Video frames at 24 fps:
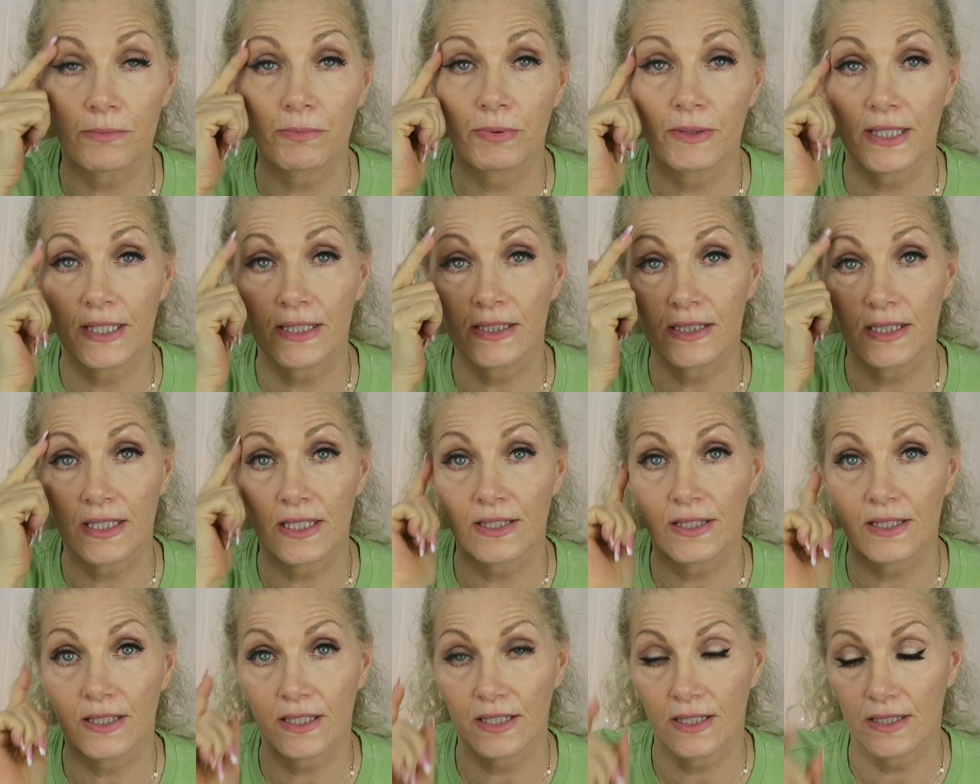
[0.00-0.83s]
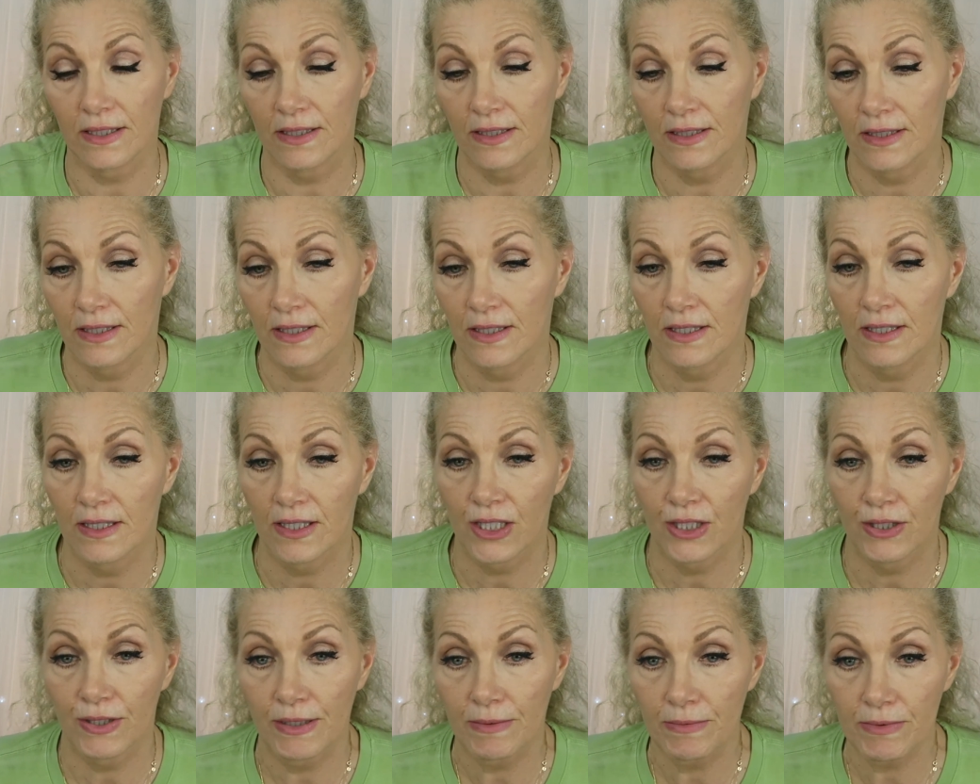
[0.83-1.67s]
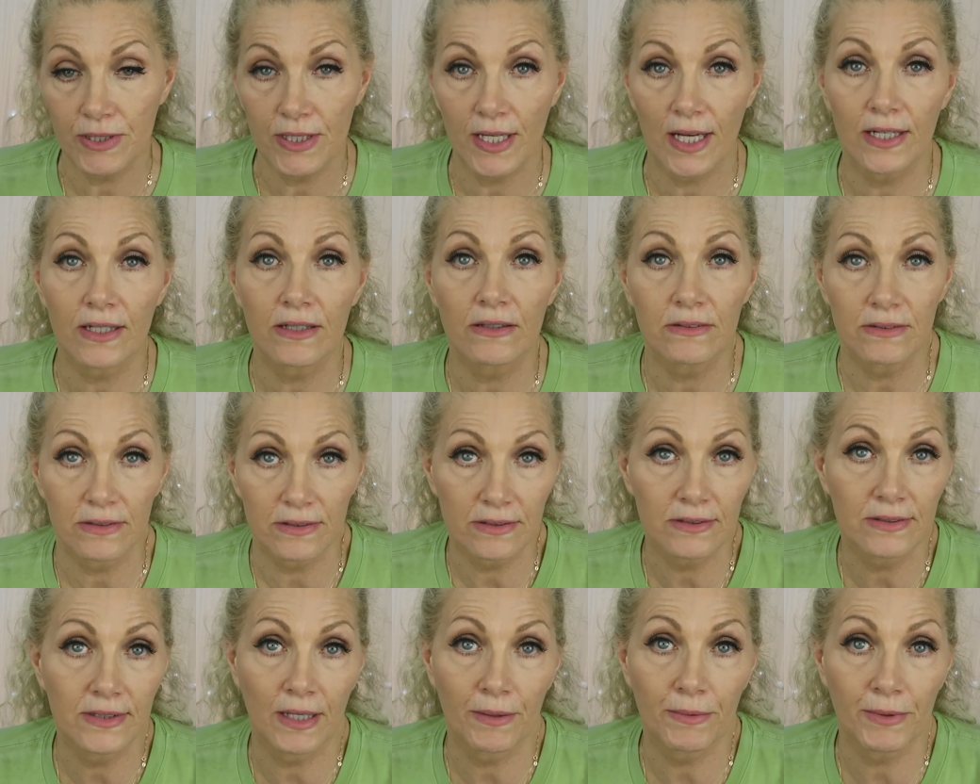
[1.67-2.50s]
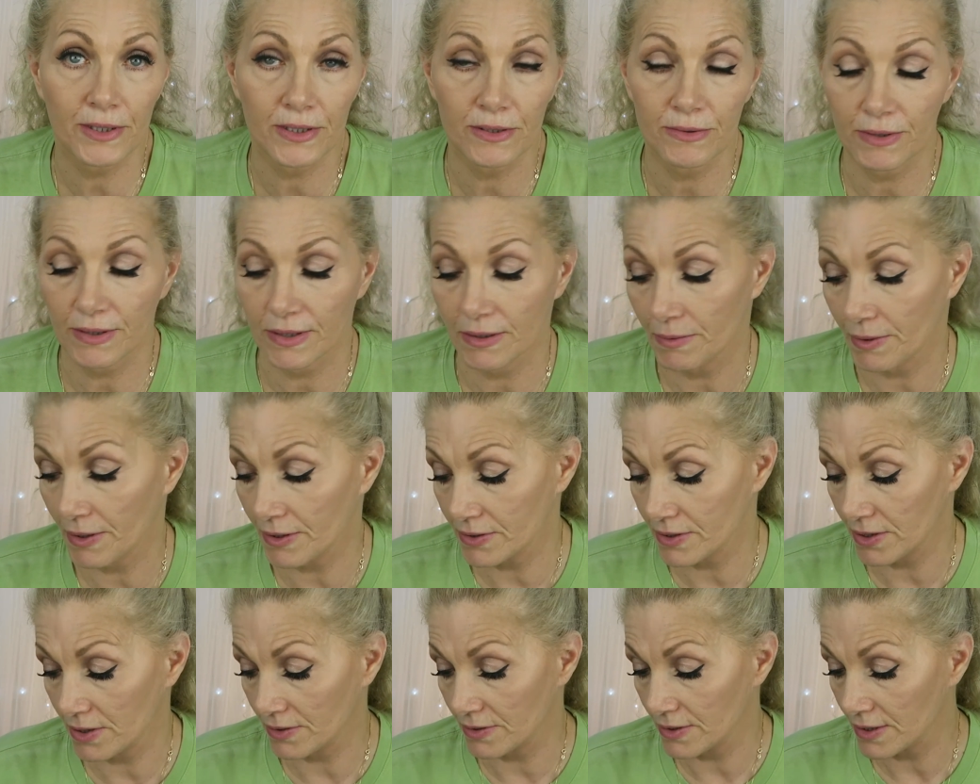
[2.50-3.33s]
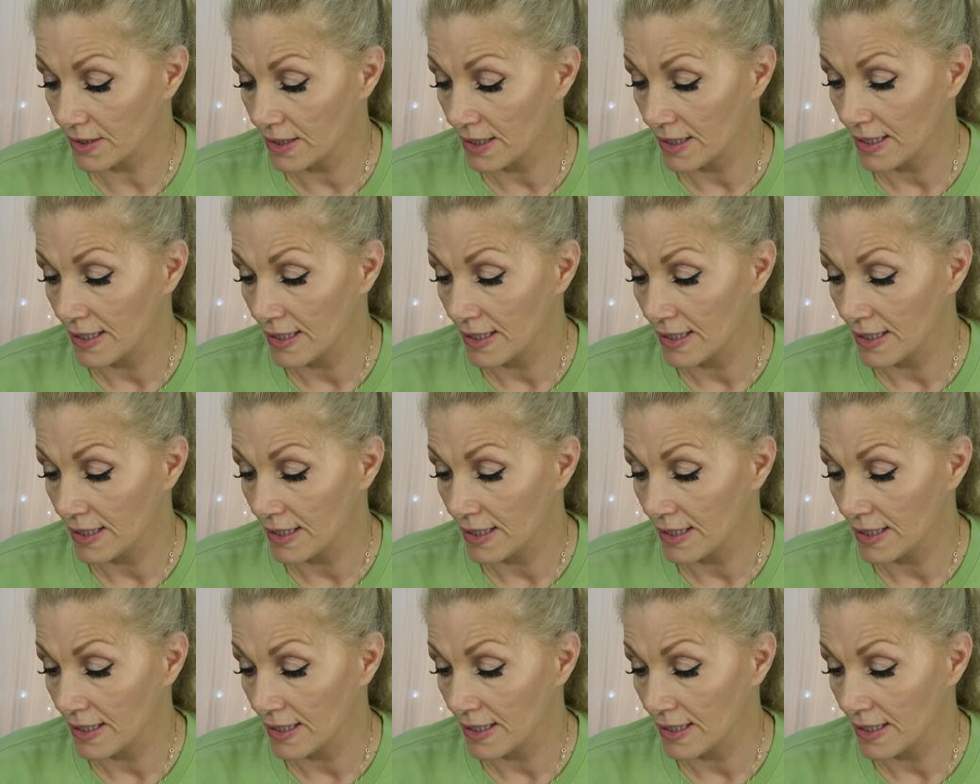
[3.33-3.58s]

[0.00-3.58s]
to blend in the cream shadow, that worked really well too.